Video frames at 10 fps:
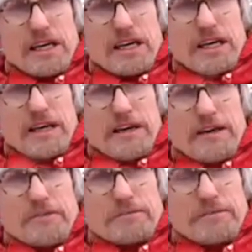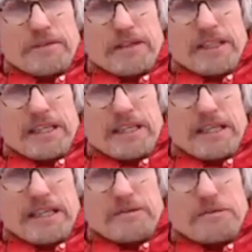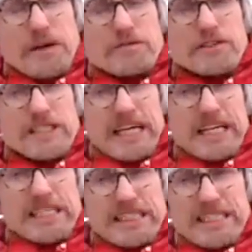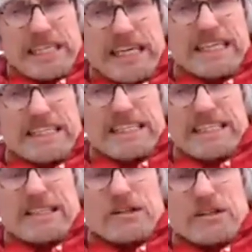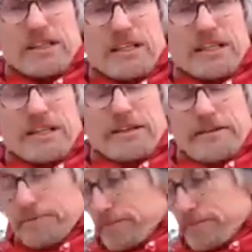uh, we've taken in the um,